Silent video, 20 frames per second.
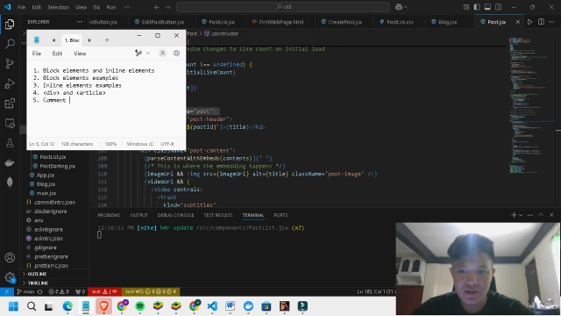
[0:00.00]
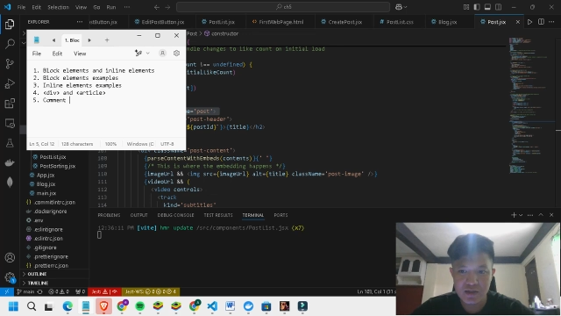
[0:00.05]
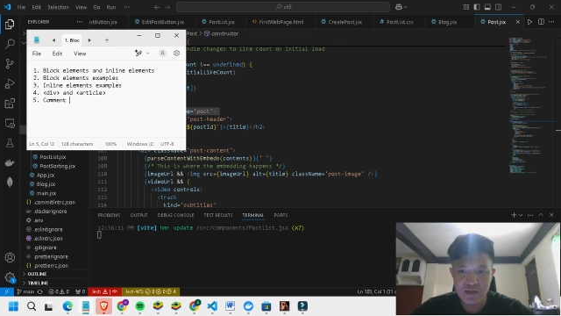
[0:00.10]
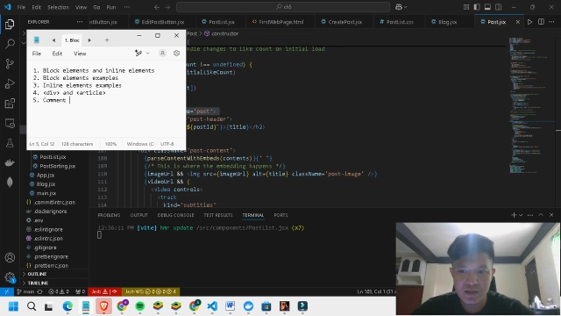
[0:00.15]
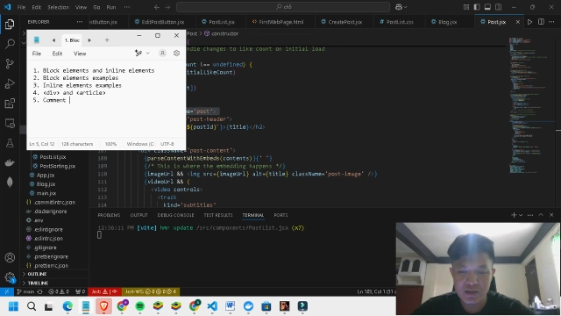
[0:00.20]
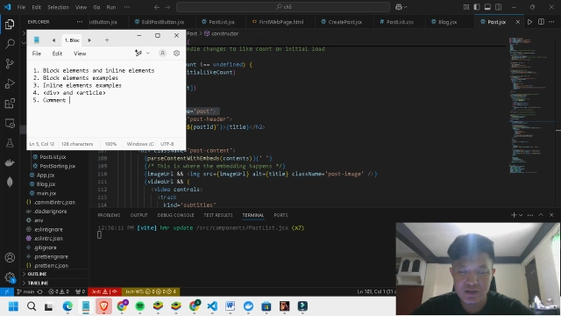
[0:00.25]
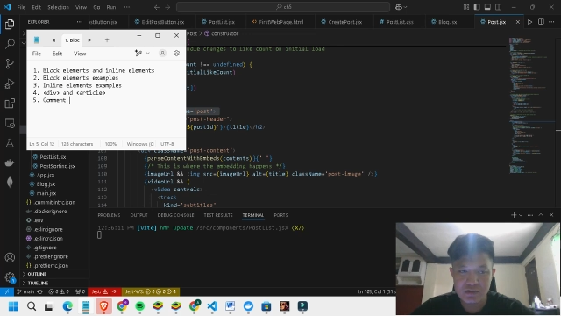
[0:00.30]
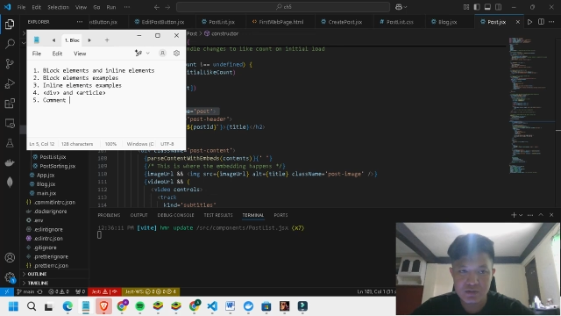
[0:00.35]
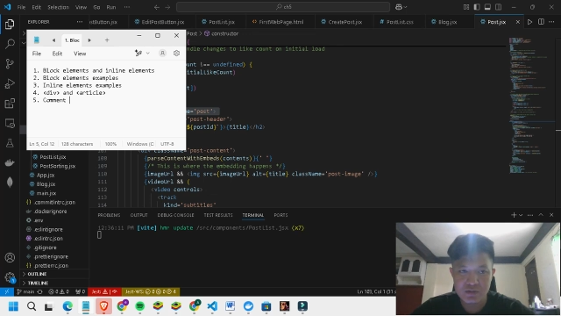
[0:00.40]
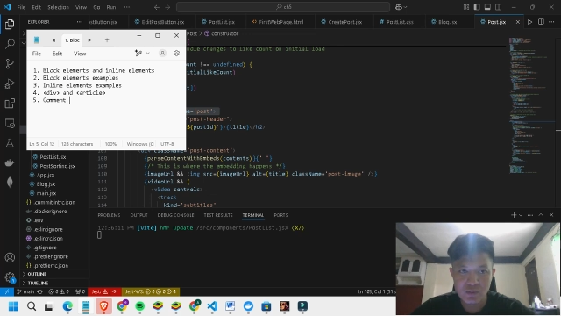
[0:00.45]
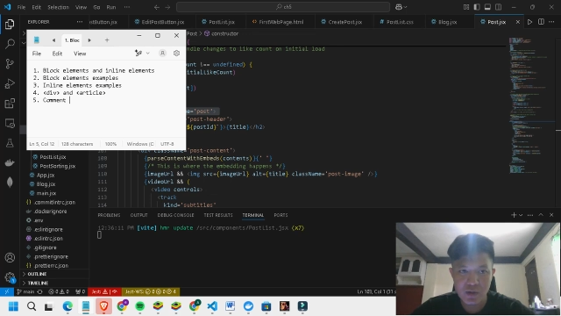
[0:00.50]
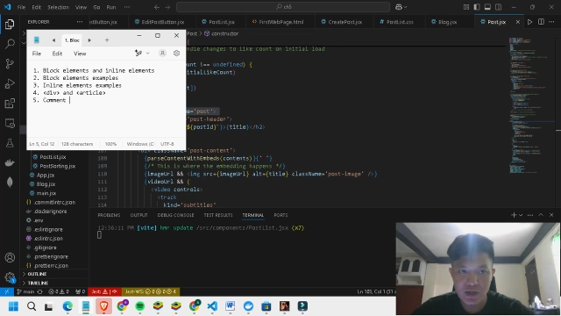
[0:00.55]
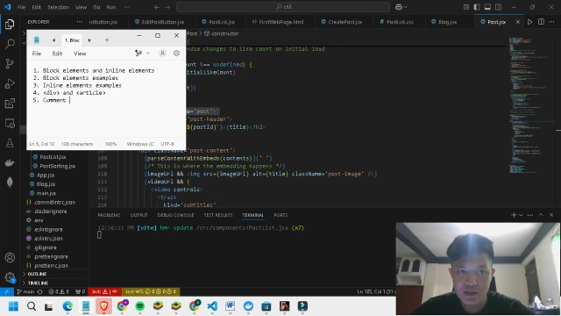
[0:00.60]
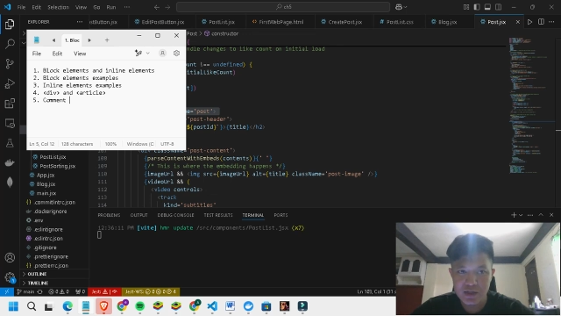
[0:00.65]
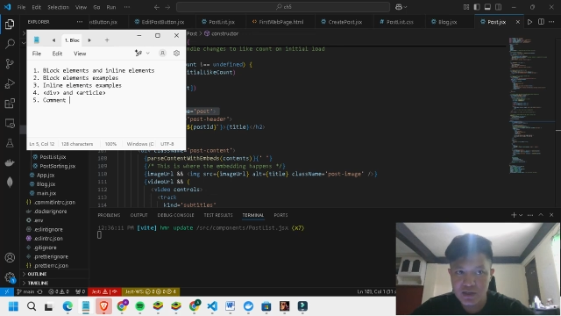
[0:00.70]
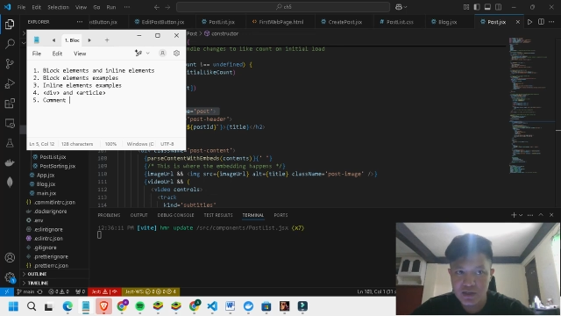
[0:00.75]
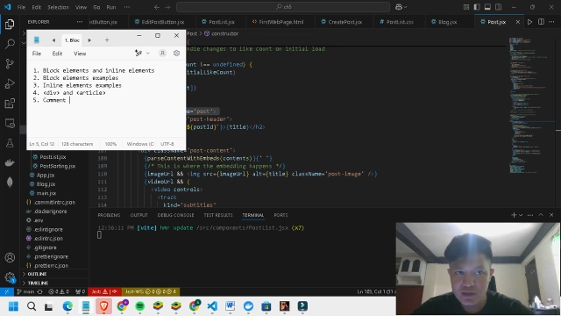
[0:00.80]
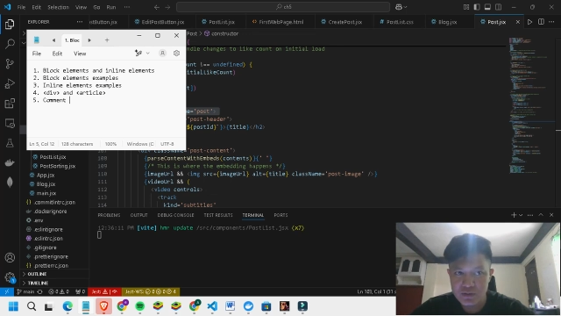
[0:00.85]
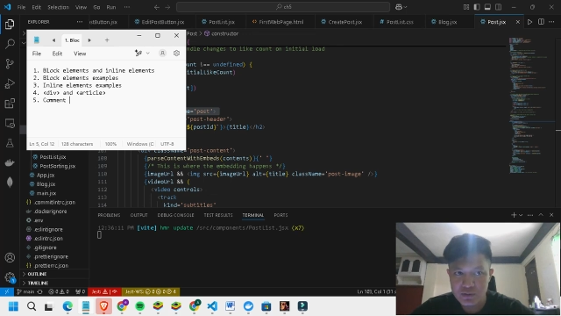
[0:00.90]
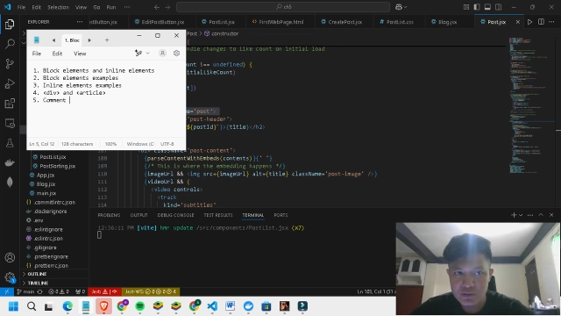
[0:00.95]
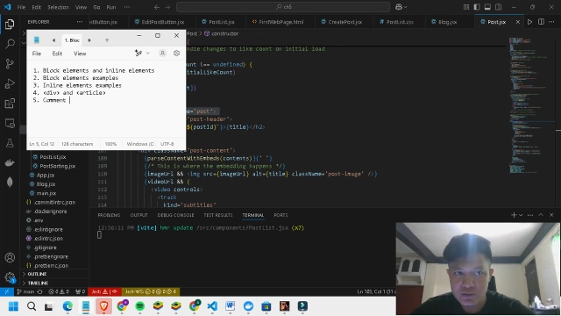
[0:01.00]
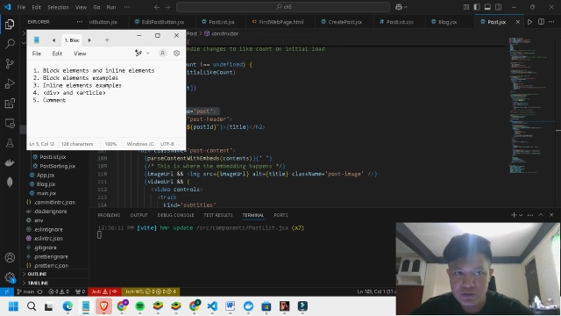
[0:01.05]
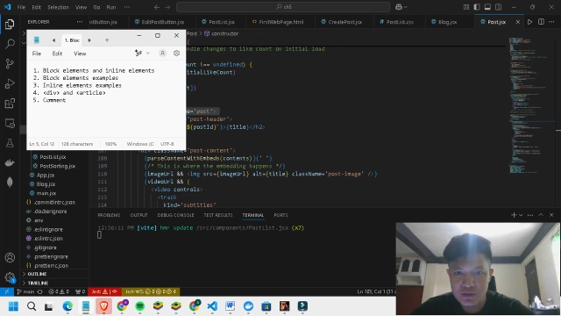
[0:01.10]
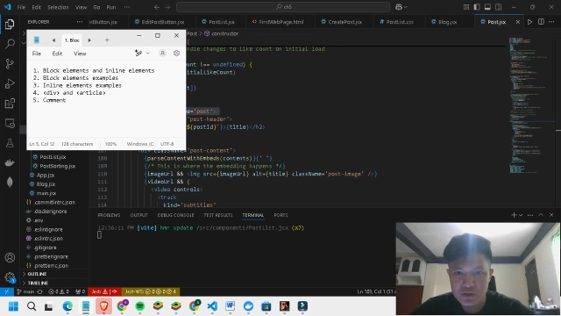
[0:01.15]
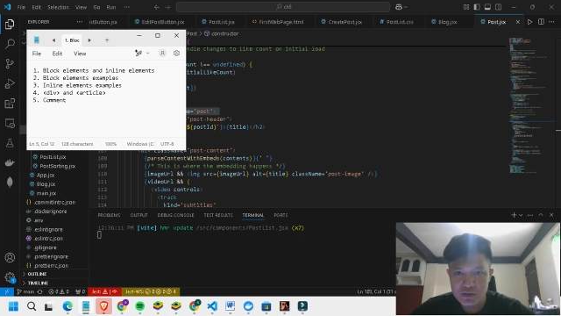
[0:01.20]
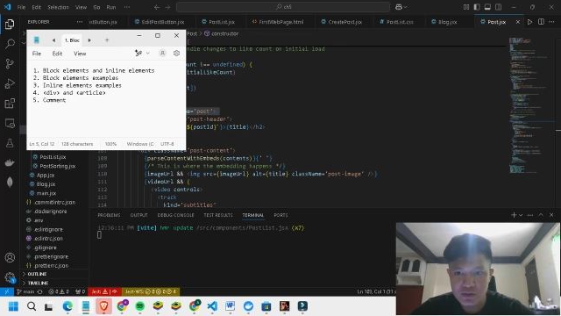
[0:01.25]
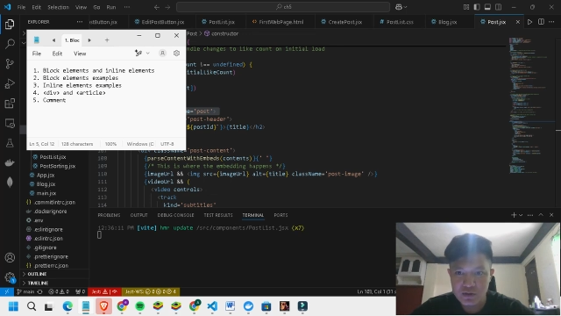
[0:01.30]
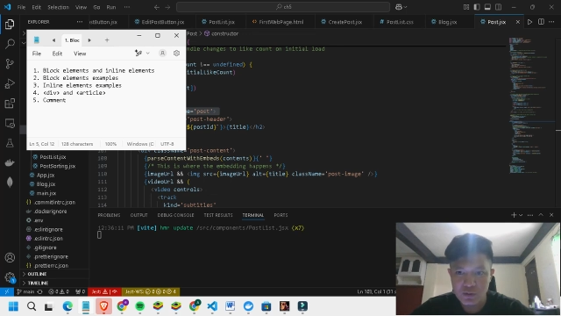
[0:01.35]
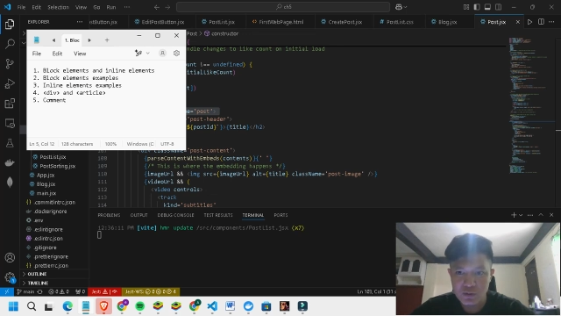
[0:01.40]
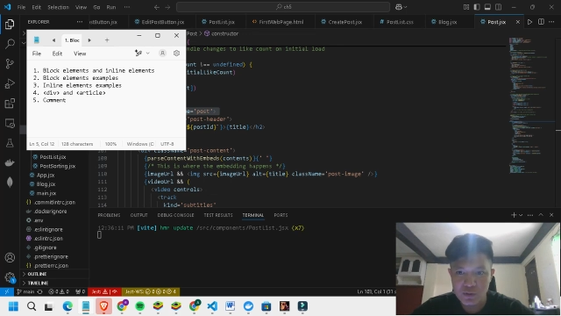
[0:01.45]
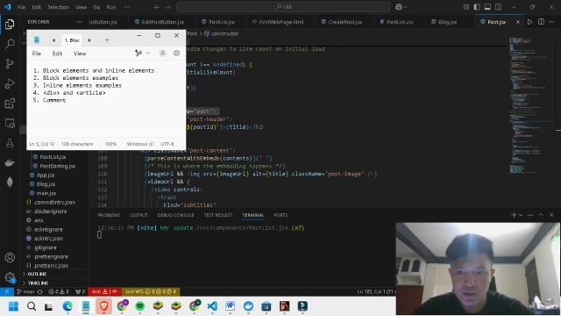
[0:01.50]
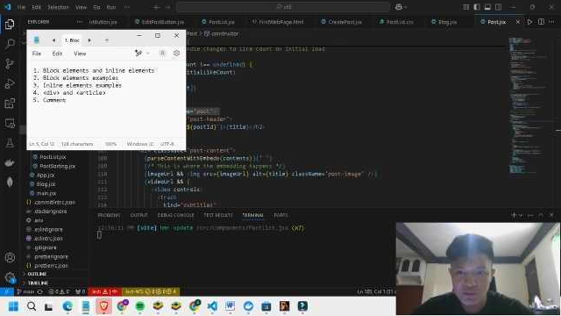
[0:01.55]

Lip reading: is widely used on the